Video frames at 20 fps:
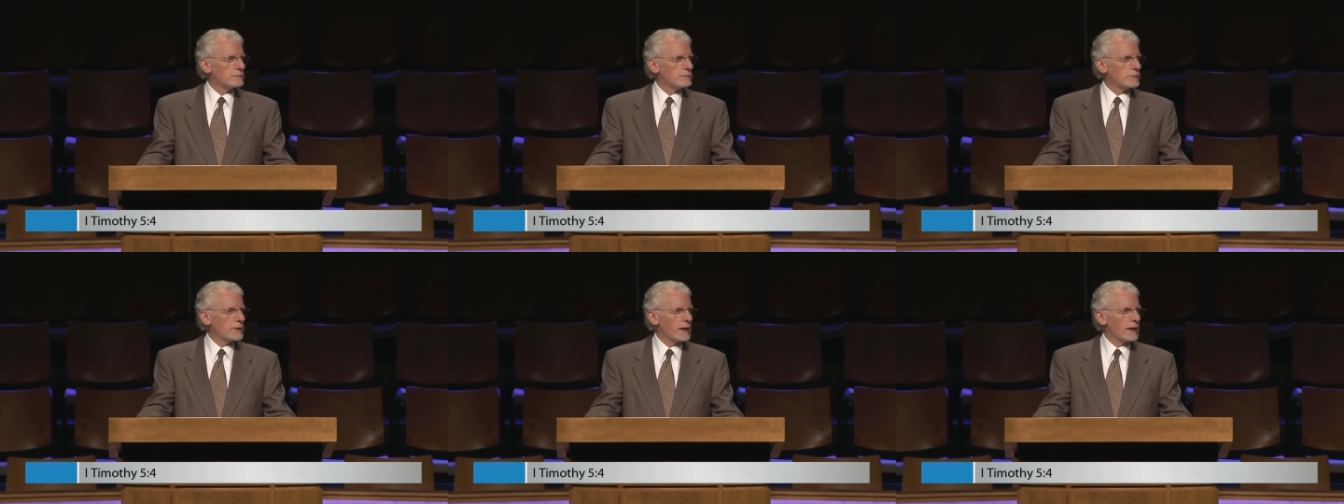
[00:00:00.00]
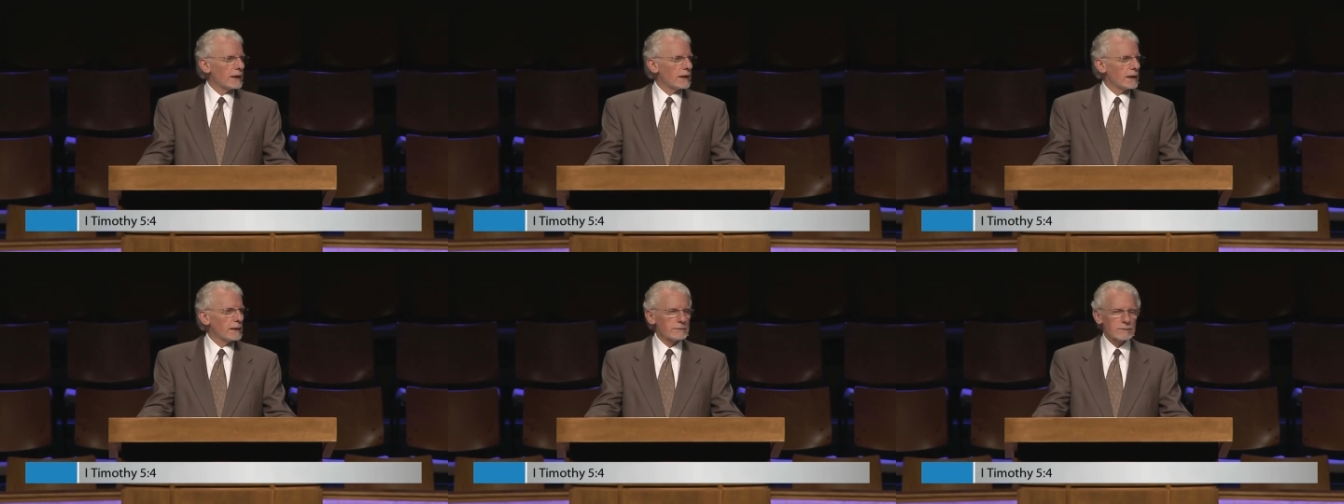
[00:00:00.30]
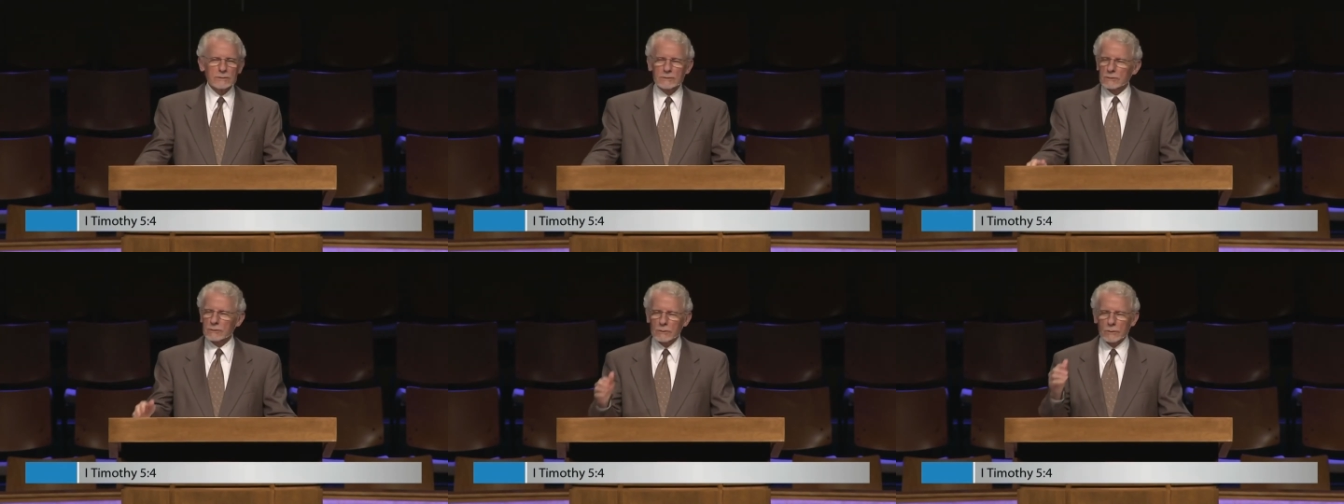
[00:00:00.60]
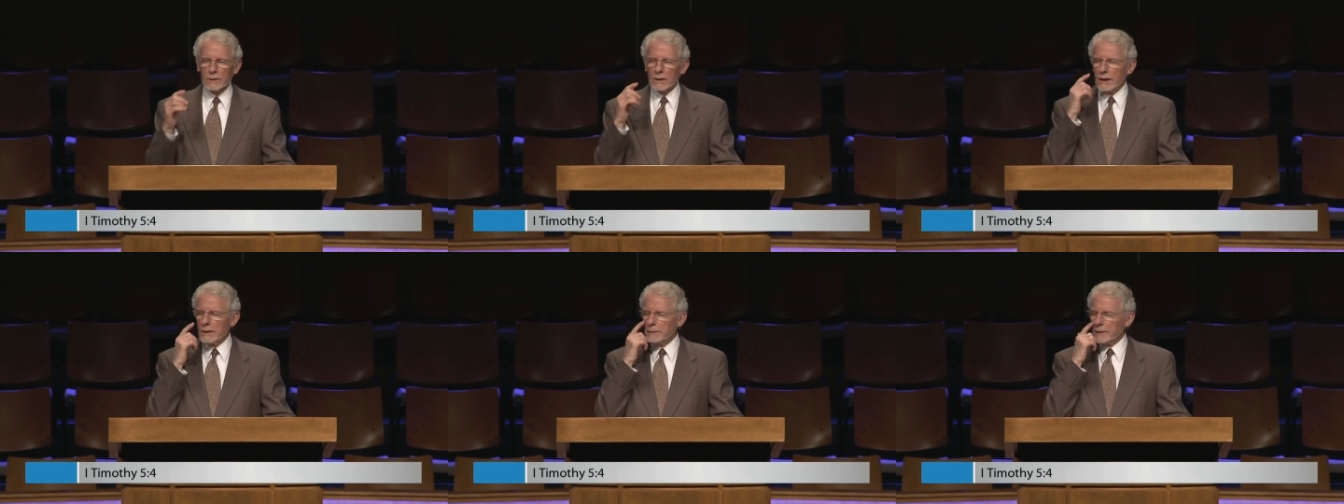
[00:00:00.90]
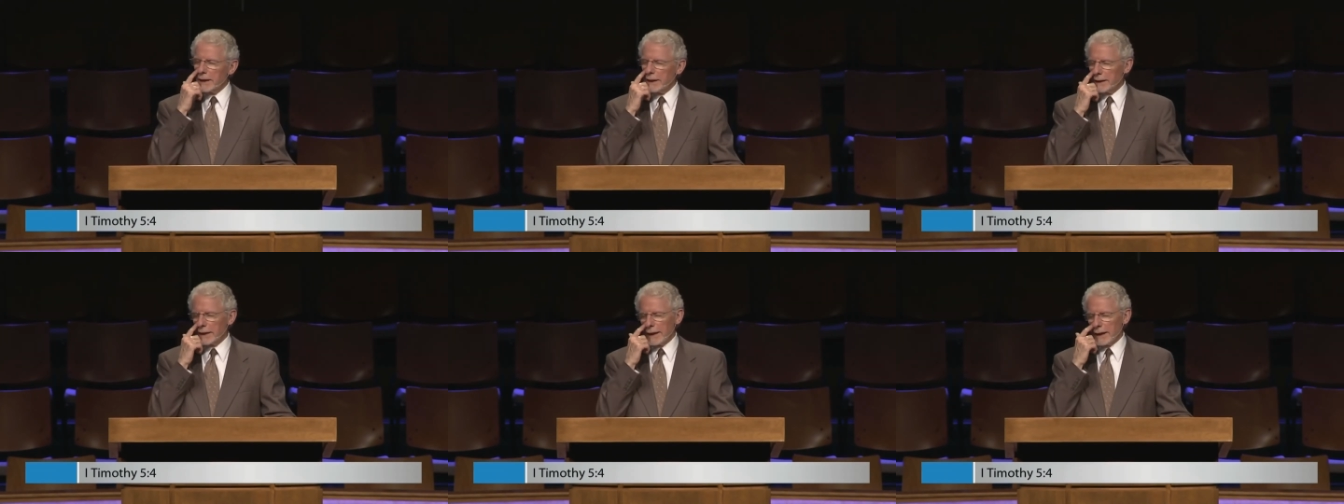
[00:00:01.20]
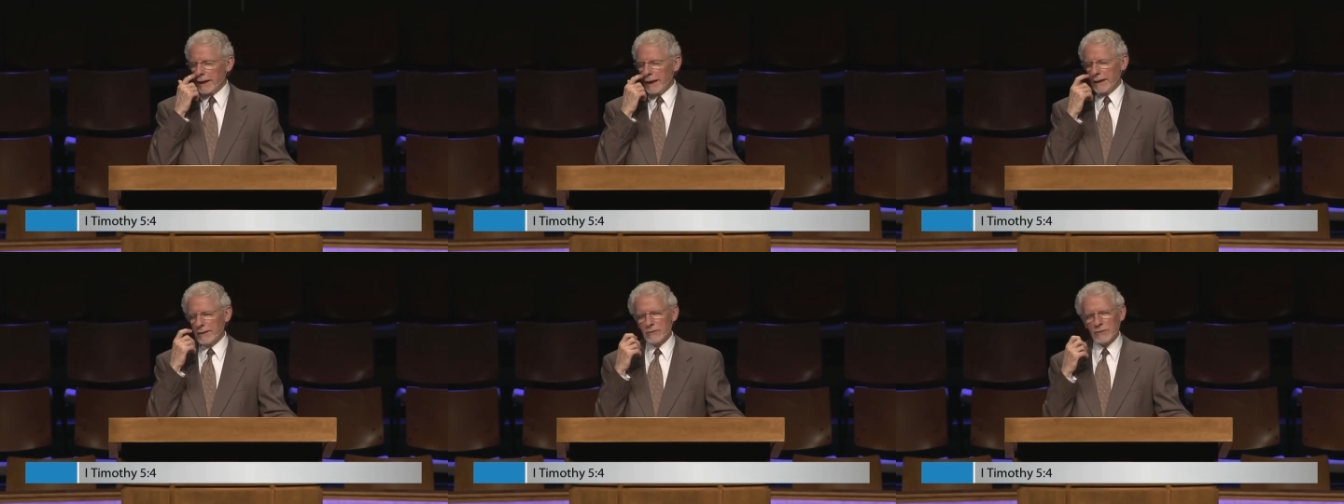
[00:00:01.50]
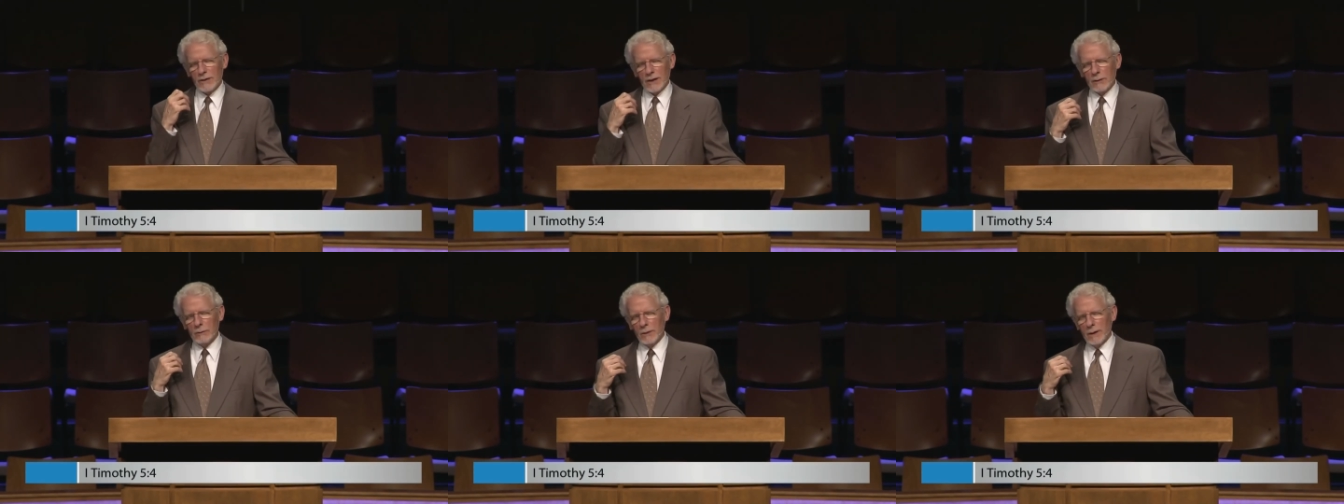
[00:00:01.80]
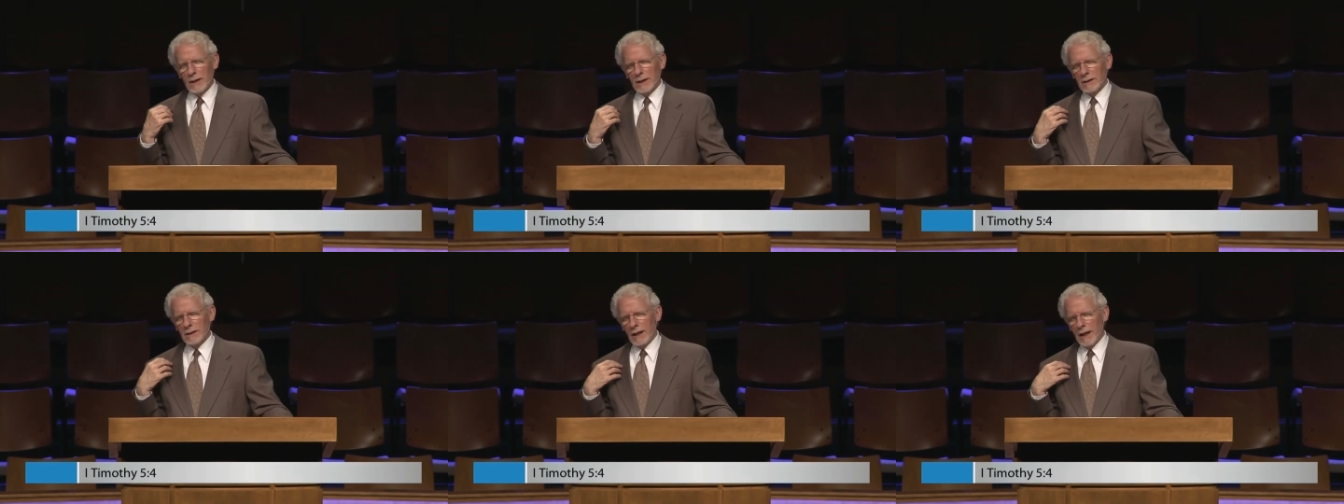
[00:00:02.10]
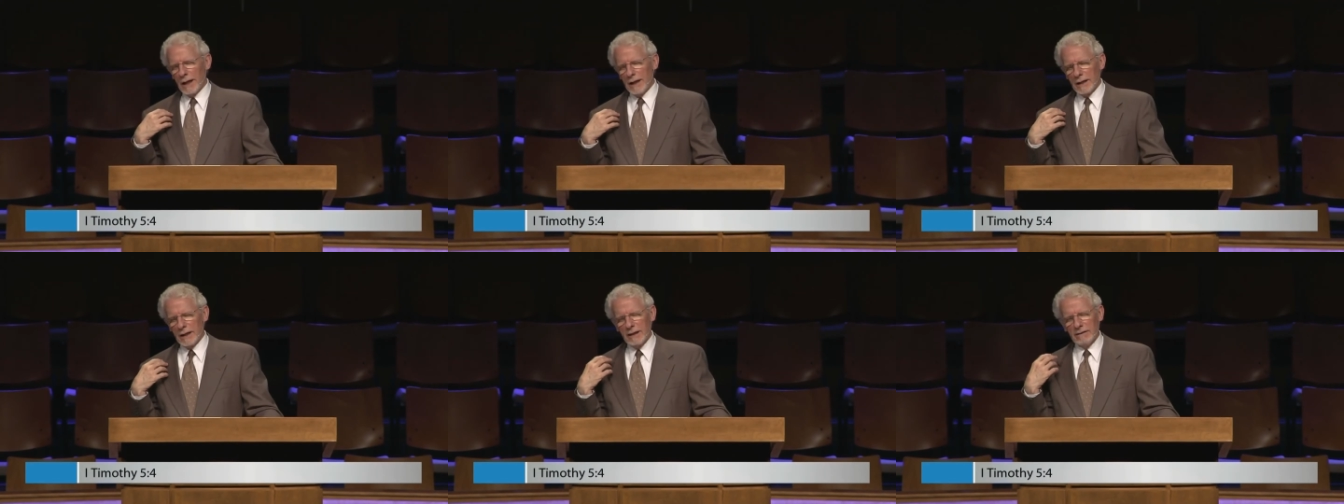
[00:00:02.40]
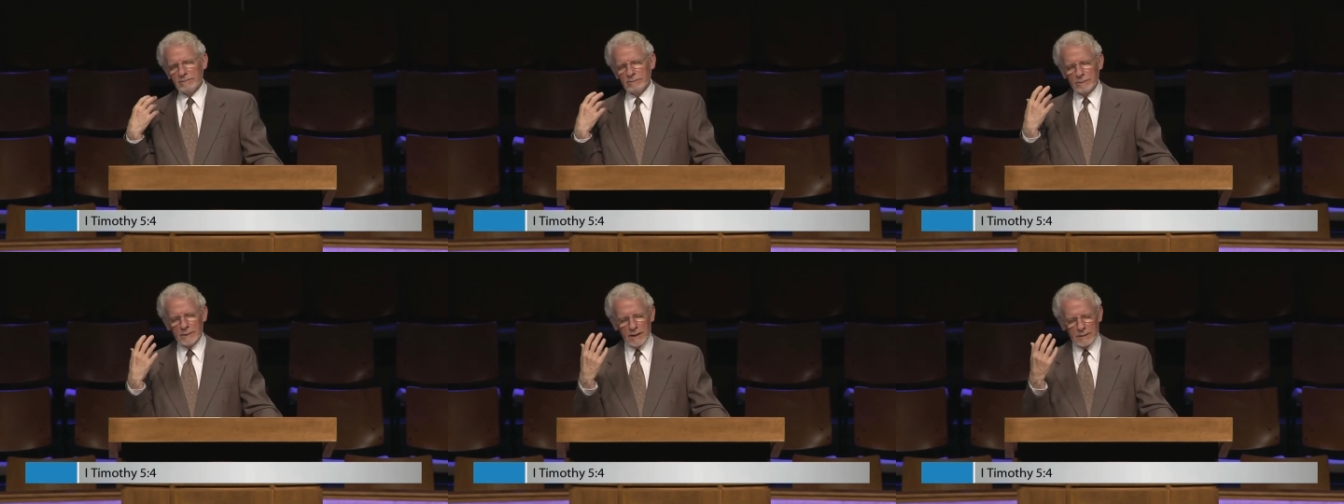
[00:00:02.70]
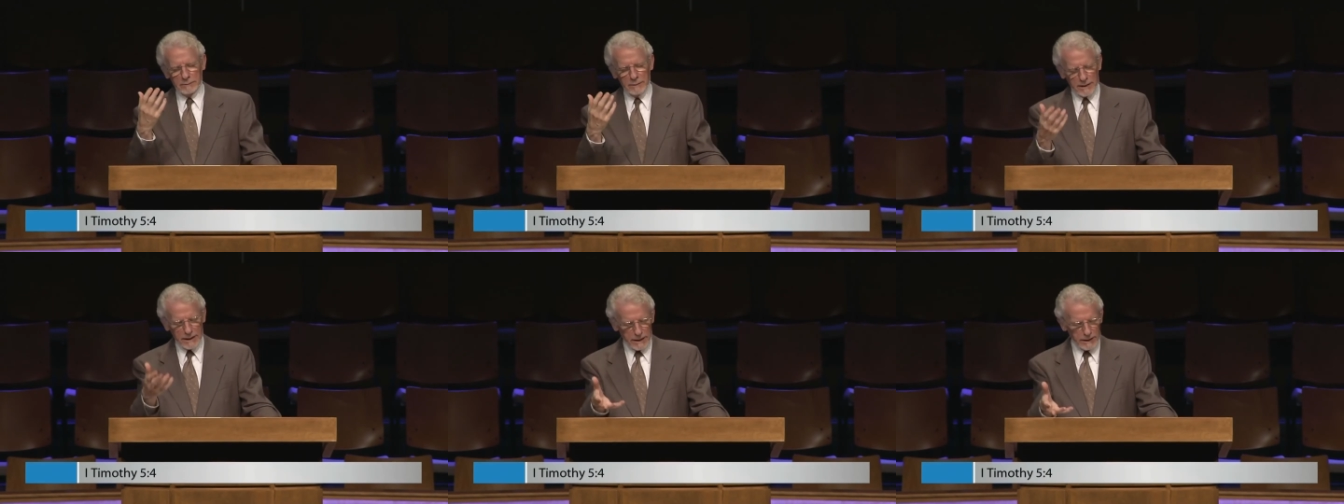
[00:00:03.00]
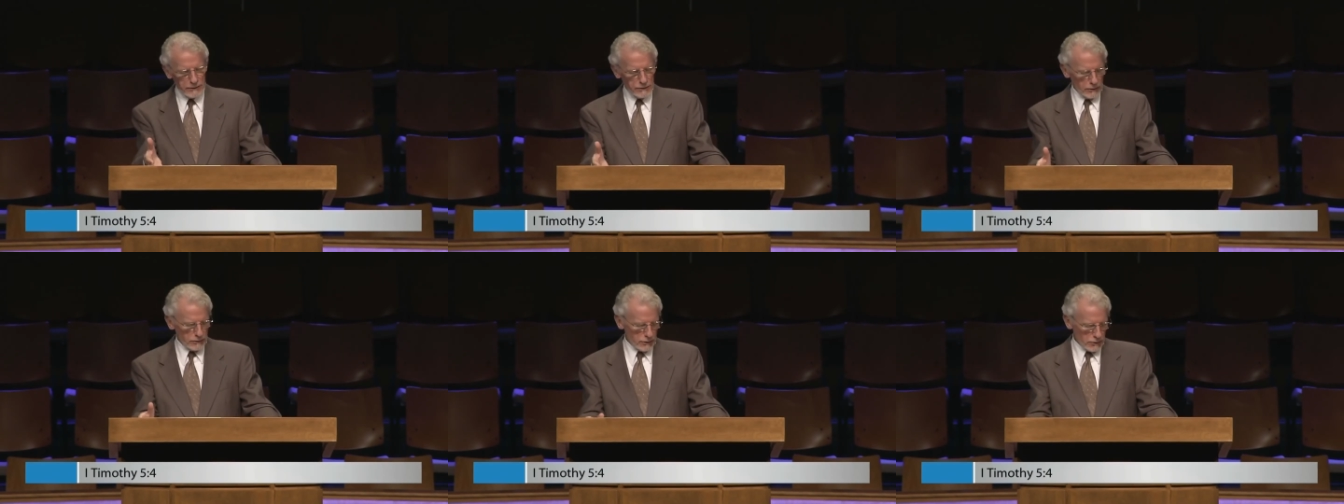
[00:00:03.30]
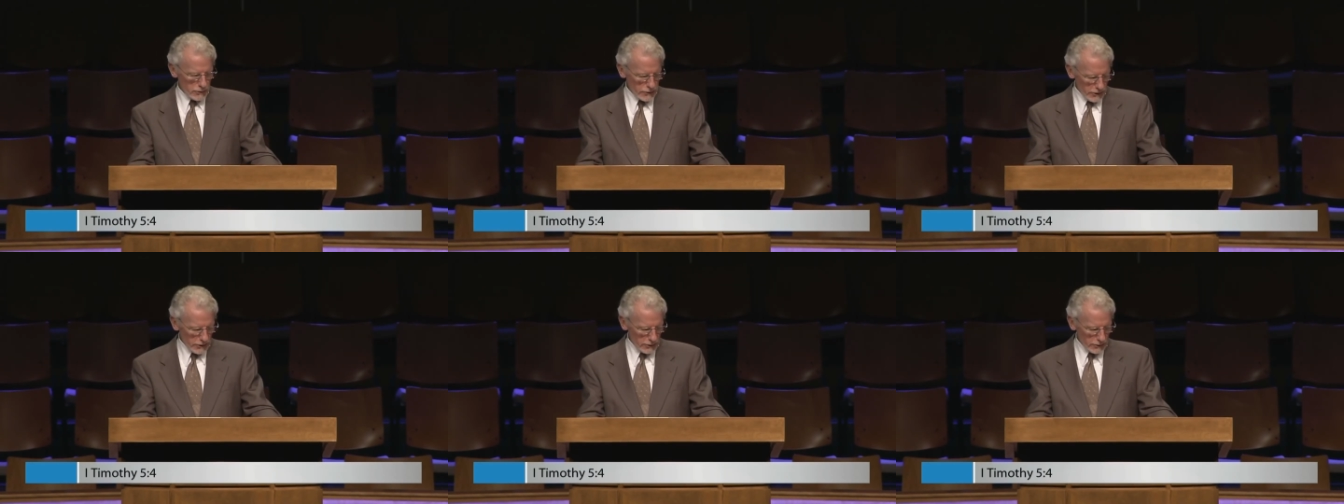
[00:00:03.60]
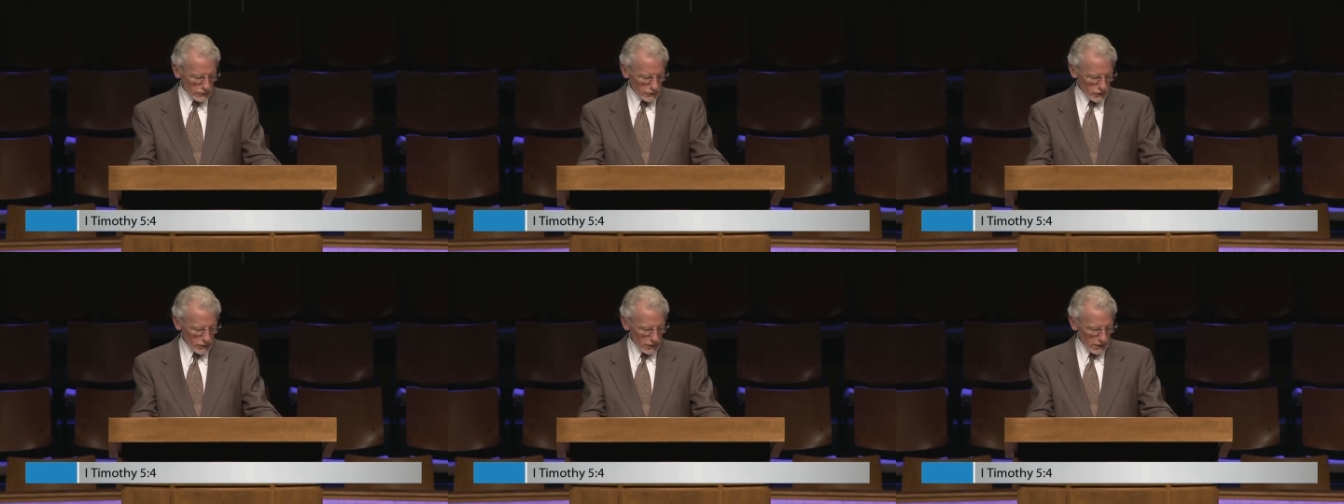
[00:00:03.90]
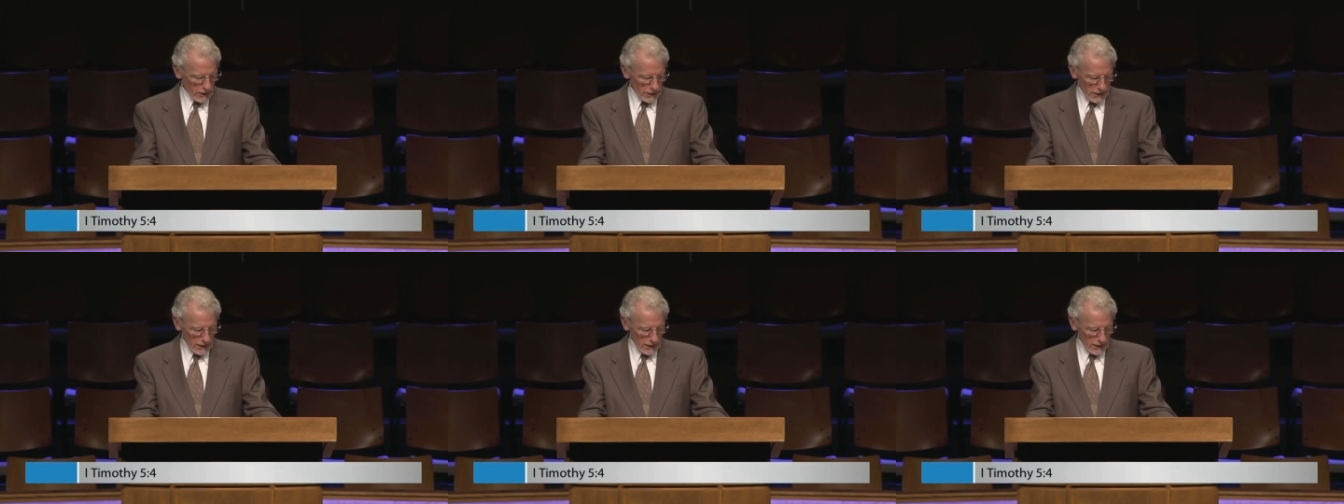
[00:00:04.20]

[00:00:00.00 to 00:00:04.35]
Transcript: That's where I begin. I can't say, well, I give my money to the church